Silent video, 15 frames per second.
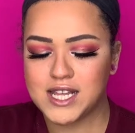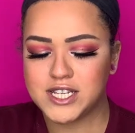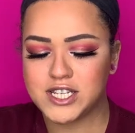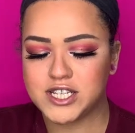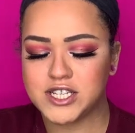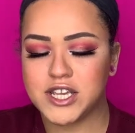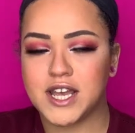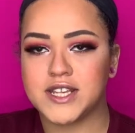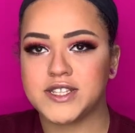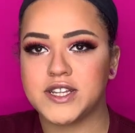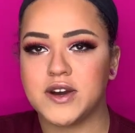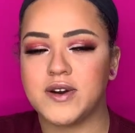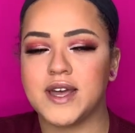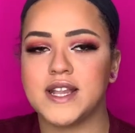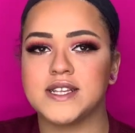Just so you guys
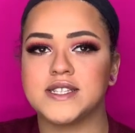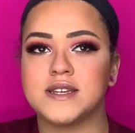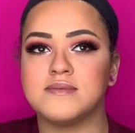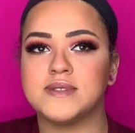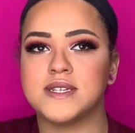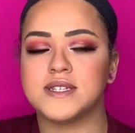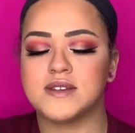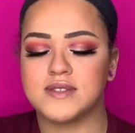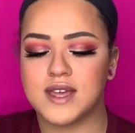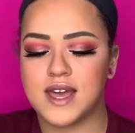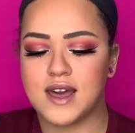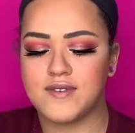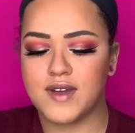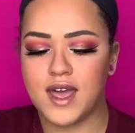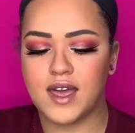know. And it seems as if they
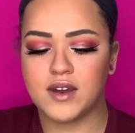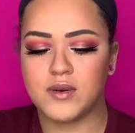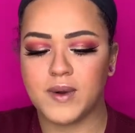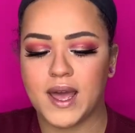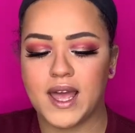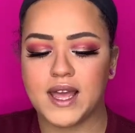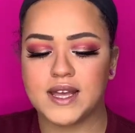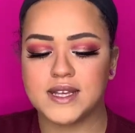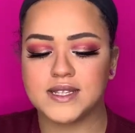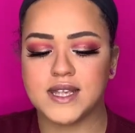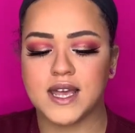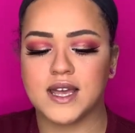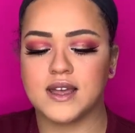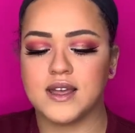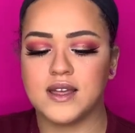have AOA as
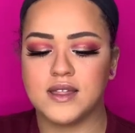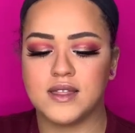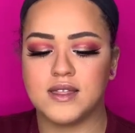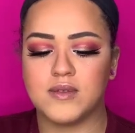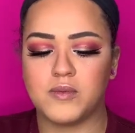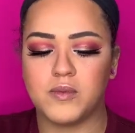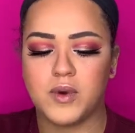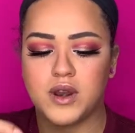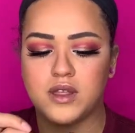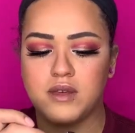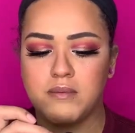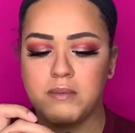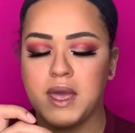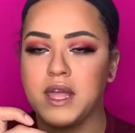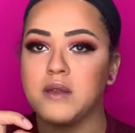like one of the
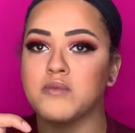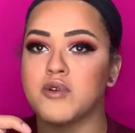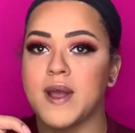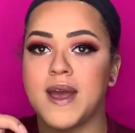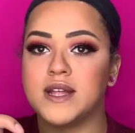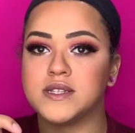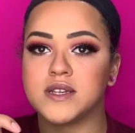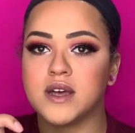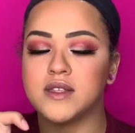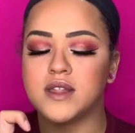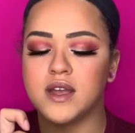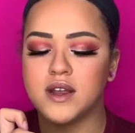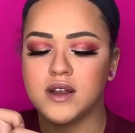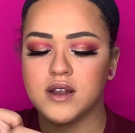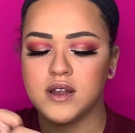main brands on
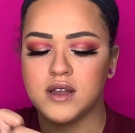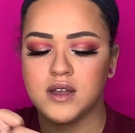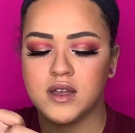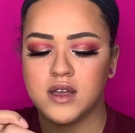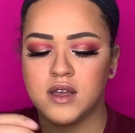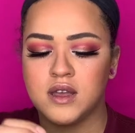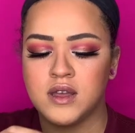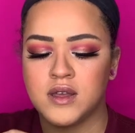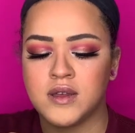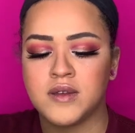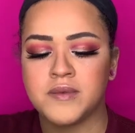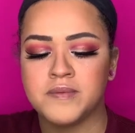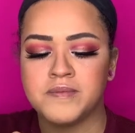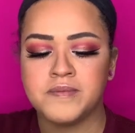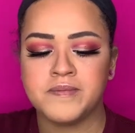there.
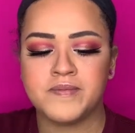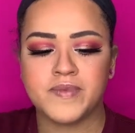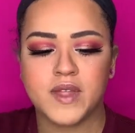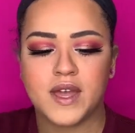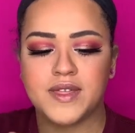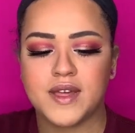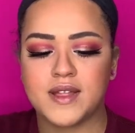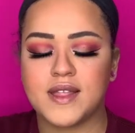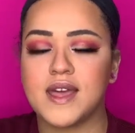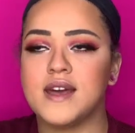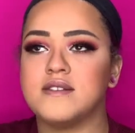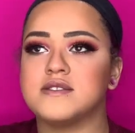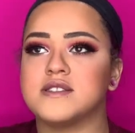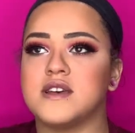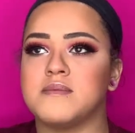I think they
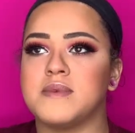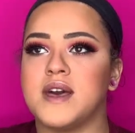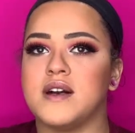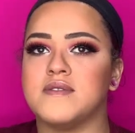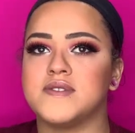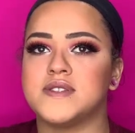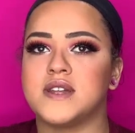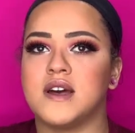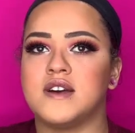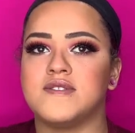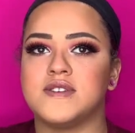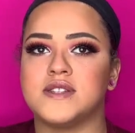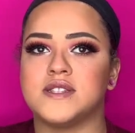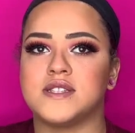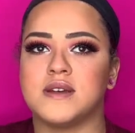have some e.l.f. stuff
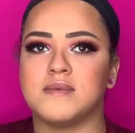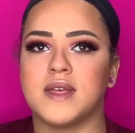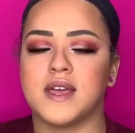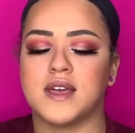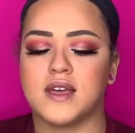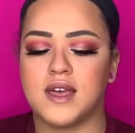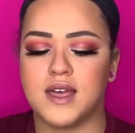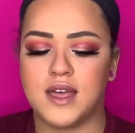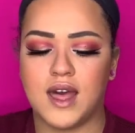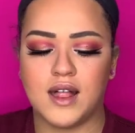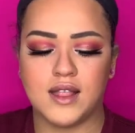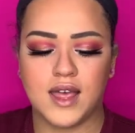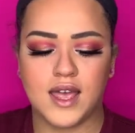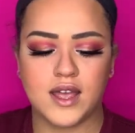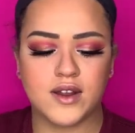and some like
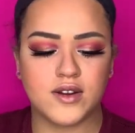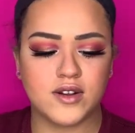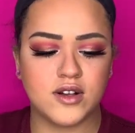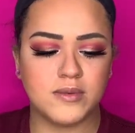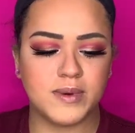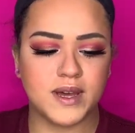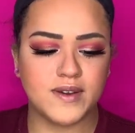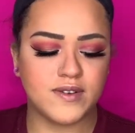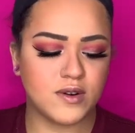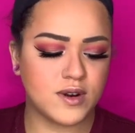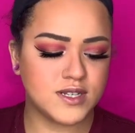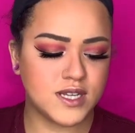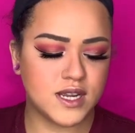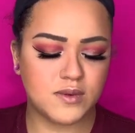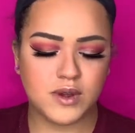LA Girl, but of
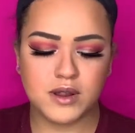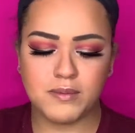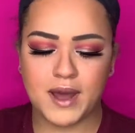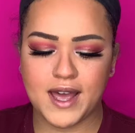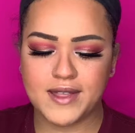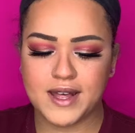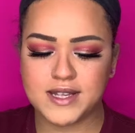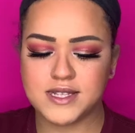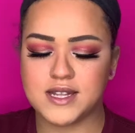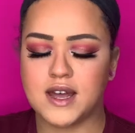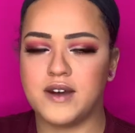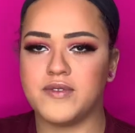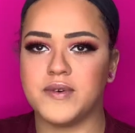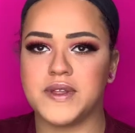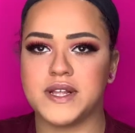course I didn't want to buy that
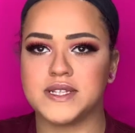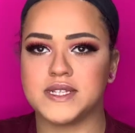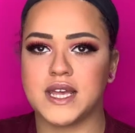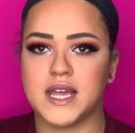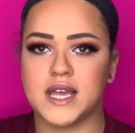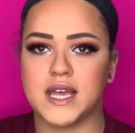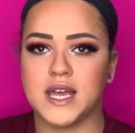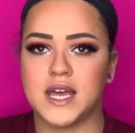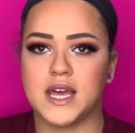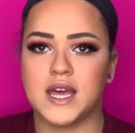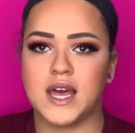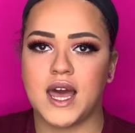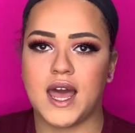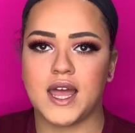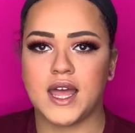stuff when it's like
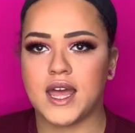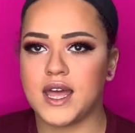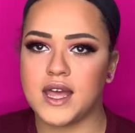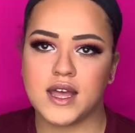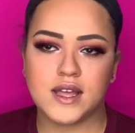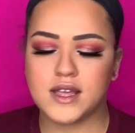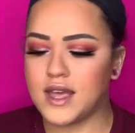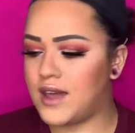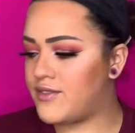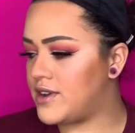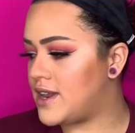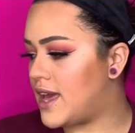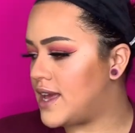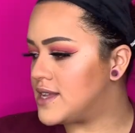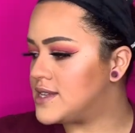
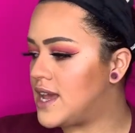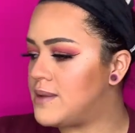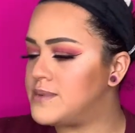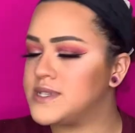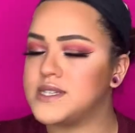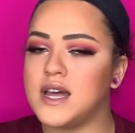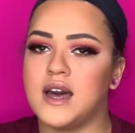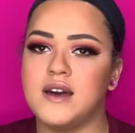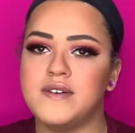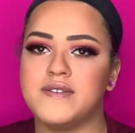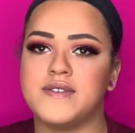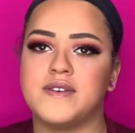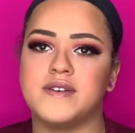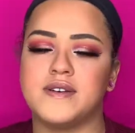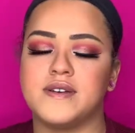everyday type
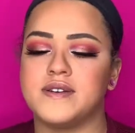stuff.